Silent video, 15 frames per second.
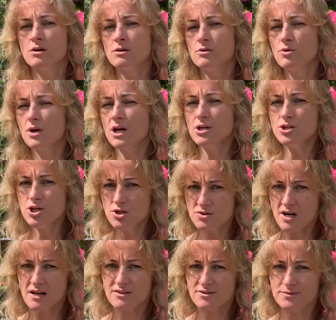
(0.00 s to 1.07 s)
You can do
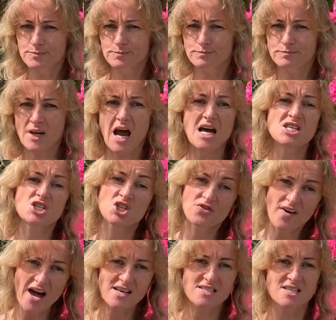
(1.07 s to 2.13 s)
that, as
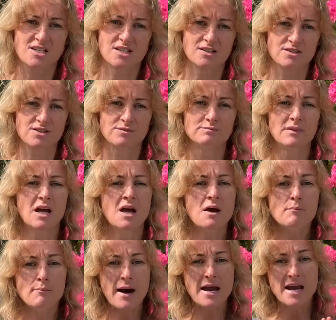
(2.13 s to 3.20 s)
Schwartz did,
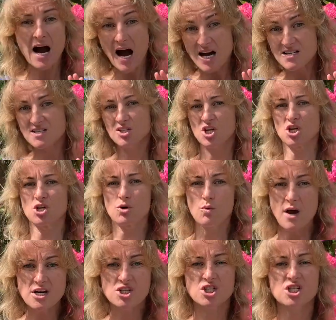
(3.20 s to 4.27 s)
by asking
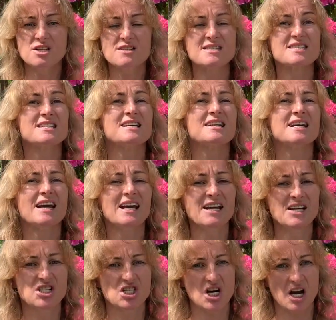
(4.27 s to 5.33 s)
questions
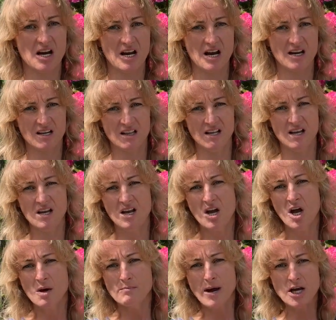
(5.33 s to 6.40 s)
indirectly,
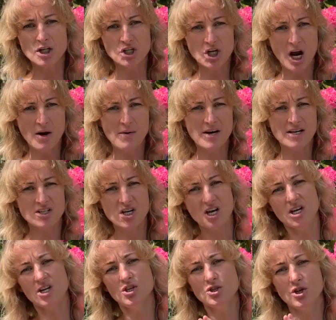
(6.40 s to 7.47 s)
by showing the
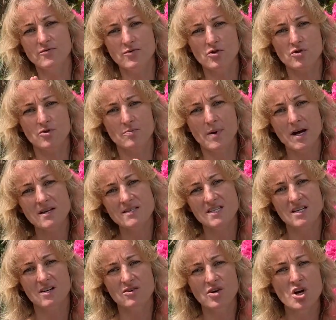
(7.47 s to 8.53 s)
interviewed
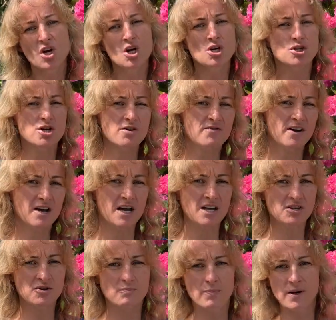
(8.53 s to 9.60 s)
person
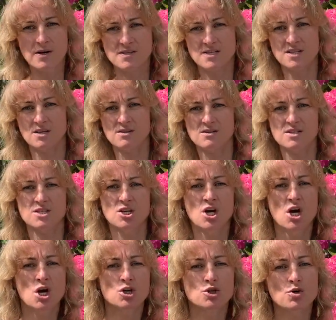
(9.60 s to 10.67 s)
different persons
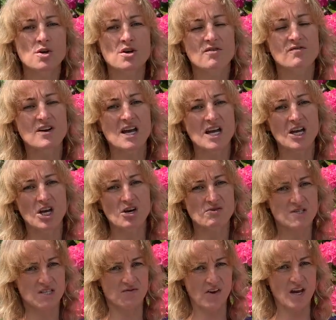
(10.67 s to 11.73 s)
doing
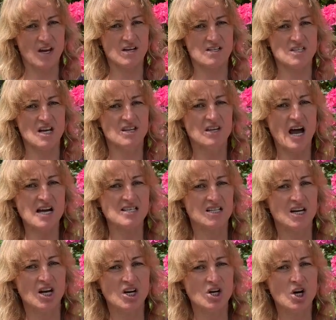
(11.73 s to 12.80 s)
various things and
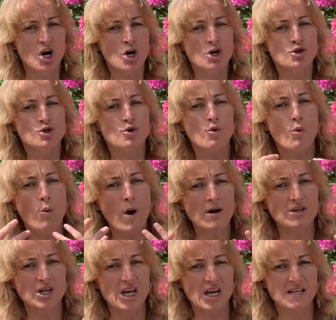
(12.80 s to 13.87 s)
asking to
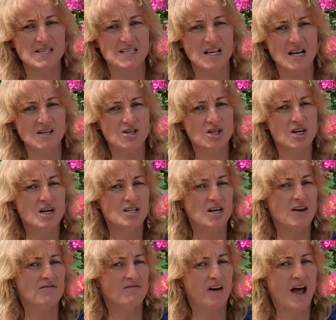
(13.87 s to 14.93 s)
what extent
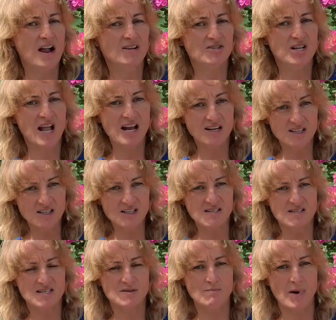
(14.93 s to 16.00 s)
they felt like
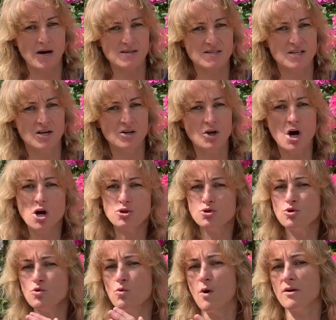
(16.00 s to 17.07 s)
this person or
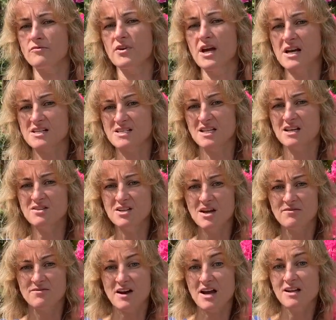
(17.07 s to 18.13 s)
to what extent they
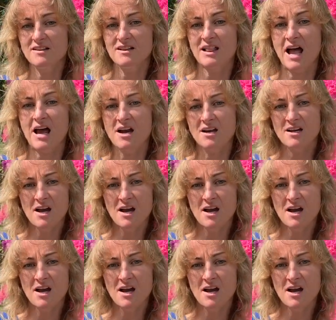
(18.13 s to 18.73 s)
felt like